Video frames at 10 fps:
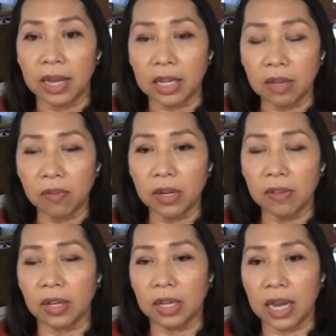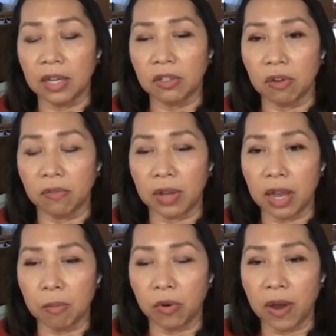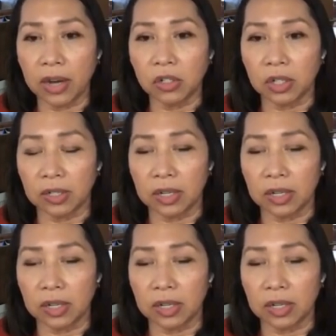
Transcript: Even in the case of a hemorrhagic